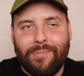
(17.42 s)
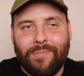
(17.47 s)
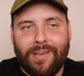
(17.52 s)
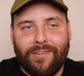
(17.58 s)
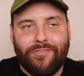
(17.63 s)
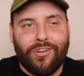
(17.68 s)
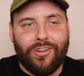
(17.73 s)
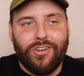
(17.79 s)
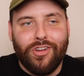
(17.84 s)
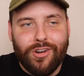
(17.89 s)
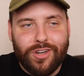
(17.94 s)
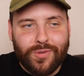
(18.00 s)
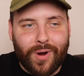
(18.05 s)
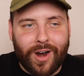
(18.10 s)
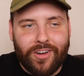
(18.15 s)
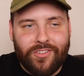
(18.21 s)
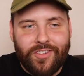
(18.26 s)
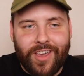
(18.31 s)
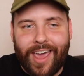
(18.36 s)
If you're new
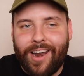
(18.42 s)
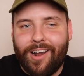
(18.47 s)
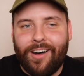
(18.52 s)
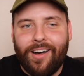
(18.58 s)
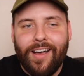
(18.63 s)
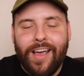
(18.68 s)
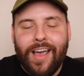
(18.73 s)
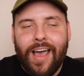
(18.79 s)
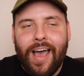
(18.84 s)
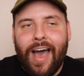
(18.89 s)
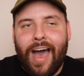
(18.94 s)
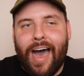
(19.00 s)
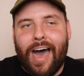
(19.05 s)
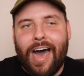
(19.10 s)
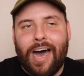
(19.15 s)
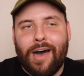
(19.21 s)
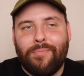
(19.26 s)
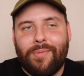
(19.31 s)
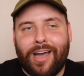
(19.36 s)
to our channel,
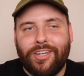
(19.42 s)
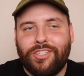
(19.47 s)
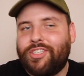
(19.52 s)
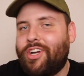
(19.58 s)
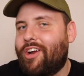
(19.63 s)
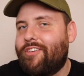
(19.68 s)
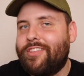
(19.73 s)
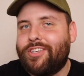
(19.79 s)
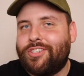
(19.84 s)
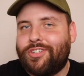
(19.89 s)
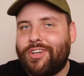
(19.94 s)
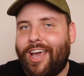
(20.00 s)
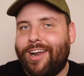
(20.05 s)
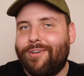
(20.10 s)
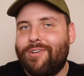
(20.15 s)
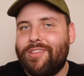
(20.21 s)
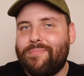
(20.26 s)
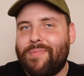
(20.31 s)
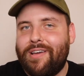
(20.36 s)
I share this
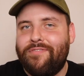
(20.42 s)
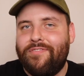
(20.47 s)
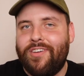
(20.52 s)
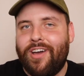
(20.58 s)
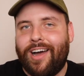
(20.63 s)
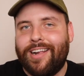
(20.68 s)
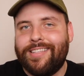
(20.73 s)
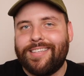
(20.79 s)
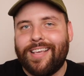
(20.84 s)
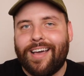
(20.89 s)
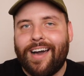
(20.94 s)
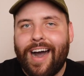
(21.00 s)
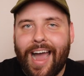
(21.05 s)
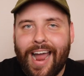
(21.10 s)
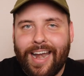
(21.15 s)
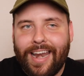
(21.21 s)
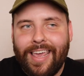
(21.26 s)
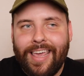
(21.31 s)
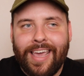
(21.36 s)
channel with my fiance
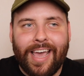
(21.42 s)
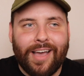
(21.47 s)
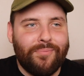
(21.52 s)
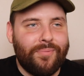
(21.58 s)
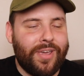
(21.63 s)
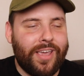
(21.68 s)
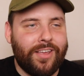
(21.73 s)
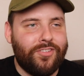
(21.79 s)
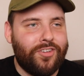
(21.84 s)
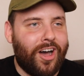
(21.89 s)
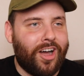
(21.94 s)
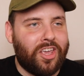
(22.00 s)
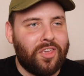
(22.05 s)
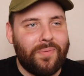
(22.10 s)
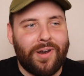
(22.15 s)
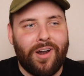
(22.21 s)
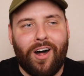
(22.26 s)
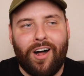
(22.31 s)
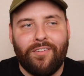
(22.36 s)
Heidi, and we
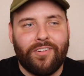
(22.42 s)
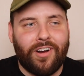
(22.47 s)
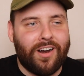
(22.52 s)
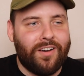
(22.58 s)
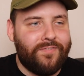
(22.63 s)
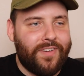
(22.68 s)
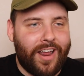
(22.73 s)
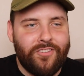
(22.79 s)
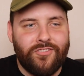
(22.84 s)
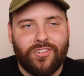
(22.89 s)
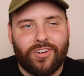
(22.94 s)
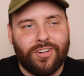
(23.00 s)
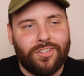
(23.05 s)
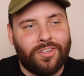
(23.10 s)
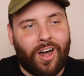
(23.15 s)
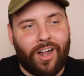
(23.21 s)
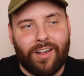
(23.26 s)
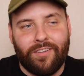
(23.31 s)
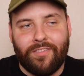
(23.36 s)
document all of our
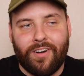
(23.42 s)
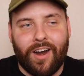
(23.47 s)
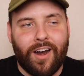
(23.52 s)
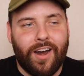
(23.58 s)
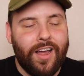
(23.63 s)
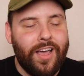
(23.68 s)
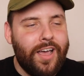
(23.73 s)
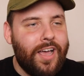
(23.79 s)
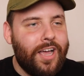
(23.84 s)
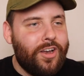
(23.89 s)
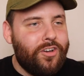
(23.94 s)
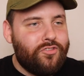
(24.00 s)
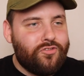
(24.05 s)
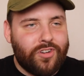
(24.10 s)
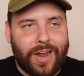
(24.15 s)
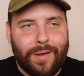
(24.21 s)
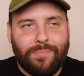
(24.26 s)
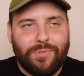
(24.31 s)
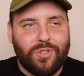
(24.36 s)
adventures, all of our
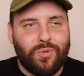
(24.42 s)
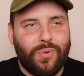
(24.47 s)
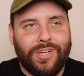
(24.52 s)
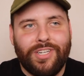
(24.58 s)
trips.